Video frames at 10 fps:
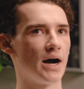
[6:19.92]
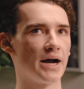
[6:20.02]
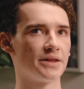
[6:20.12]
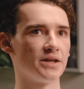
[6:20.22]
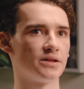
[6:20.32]

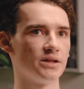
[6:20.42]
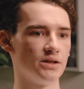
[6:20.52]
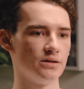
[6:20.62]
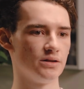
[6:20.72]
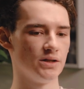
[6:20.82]
I think
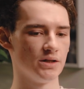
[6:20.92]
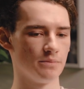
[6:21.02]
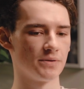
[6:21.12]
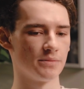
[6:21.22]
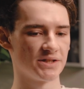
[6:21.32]
the
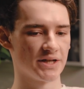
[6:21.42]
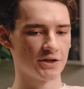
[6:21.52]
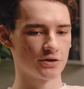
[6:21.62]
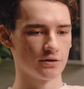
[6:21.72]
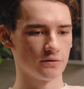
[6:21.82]

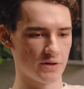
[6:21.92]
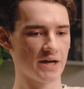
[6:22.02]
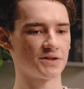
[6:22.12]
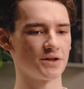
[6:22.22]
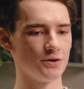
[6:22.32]
implementation or the
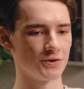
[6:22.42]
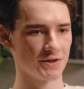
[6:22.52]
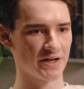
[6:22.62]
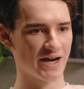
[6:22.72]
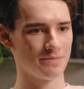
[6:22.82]

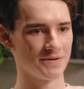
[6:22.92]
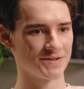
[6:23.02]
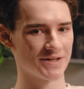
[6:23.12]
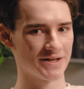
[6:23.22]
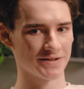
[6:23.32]
execution gap,
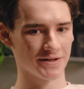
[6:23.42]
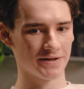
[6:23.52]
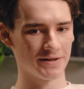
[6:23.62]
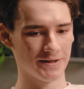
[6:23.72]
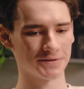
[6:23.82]
as I
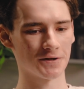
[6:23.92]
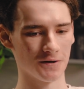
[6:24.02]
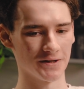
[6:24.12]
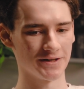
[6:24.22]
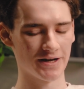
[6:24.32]
like to
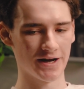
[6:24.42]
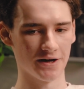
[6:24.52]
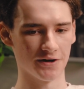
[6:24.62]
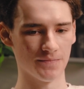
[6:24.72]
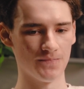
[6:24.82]
call it,
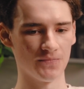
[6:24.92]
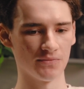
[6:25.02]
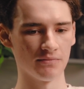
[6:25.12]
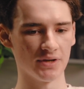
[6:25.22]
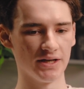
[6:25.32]

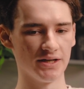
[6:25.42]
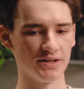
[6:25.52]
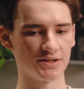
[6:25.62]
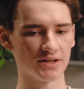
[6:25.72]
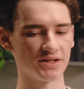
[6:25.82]

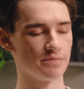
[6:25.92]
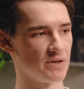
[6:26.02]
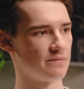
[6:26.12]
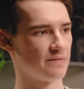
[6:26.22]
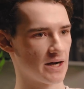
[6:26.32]
is a
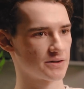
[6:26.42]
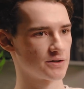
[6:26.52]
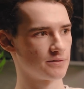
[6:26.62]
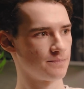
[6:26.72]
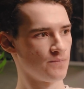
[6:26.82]
big
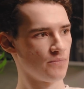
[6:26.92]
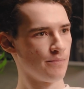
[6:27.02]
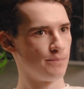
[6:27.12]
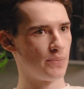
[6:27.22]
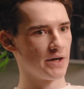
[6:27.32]
factor.
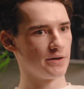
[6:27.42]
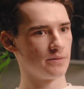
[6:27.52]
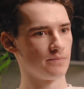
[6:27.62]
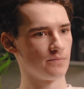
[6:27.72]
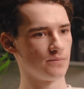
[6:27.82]
But
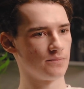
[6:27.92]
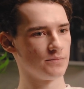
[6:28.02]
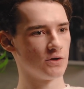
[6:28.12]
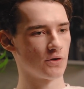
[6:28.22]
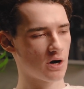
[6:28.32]

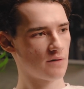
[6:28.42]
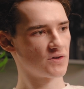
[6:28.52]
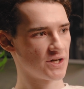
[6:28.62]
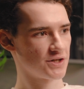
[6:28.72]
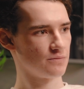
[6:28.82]
the
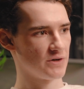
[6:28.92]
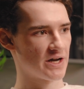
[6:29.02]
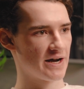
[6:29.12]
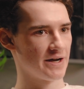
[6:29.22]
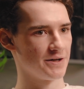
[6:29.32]
conversation we
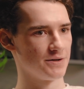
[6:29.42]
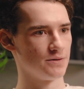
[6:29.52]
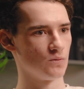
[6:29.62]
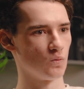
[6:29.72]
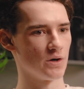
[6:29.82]

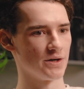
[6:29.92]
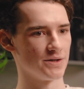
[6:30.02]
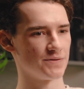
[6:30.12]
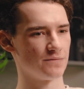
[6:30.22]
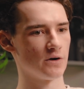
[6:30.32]
had
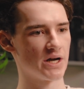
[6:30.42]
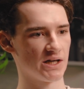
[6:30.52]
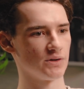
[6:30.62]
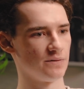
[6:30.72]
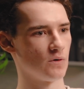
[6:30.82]
was very
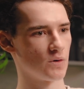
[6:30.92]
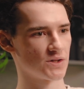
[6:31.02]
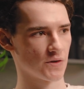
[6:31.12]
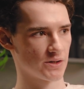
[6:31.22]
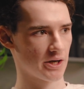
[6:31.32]
heavily
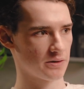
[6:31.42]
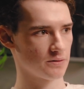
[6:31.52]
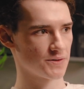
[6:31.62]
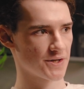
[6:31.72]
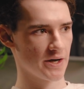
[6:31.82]
focused on the
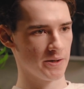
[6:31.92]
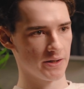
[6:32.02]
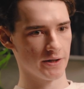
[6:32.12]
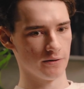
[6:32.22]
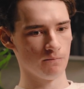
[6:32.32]
technical side,
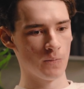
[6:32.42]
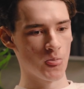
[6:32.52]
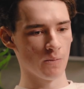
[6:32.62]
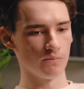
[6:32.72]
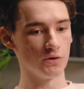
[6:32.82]
and
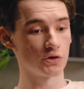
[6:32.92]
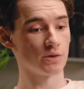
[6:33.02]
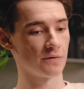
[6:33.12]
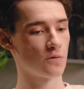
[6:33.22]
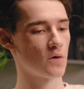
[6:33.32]

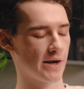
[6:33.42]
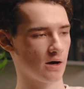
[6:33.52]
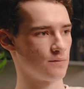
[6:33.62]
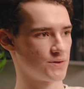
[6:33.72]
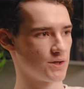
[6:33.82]
usually before that
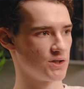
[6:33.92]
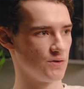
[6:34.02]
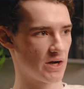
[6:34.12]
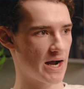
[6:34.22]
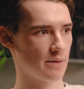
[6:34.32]
conversation
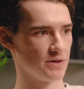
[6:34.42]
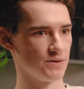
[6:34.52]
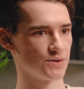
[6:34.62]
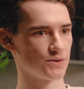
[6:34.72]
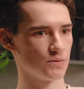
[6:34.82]
even
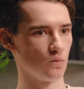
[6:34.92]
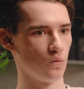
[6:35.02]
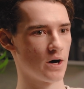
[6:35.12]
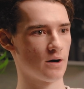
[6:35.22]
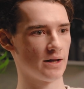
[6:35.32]
happens,
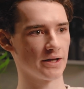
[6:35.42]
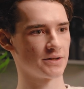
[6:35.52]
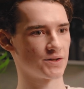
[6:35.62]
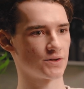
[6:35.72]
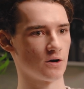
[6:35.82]
where I like
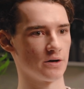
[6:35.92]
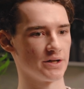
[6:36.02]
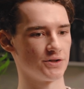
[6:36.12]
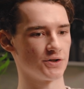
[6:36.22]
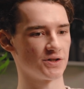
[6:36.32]
to start
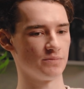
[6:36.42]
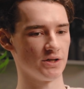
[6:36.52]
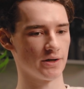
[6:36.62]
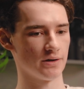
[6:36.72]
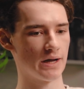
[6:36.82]
is just
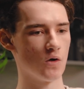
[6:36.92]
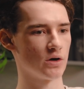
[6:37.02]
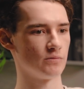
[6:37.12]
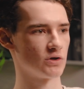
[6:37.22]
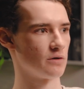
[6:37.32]
being
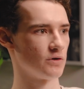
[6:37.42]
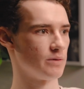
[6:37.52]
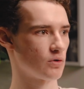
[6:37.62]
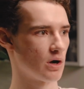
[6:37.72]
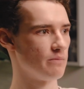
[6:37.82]
outcome driven
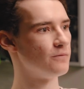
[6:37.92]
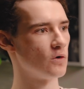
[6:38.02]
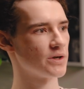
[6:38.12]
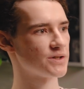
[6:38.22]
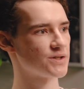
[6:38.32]
and problem
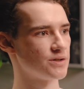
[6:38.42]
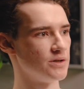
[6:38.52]
focused.